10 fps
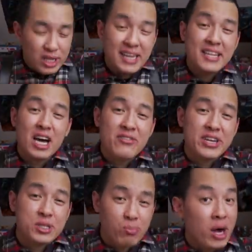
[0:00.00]
Like the
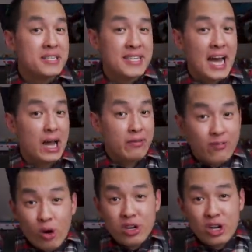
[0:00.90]
obvious price tag.
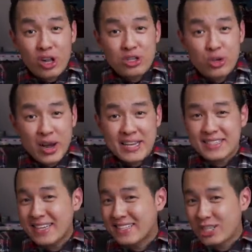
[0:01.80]
$400
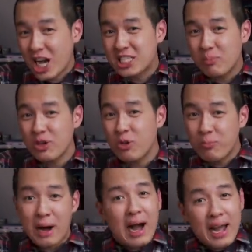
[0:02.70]
US is not something you
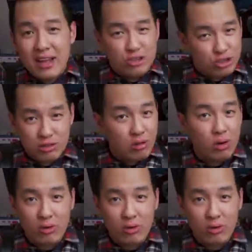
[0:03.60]
buy and just throw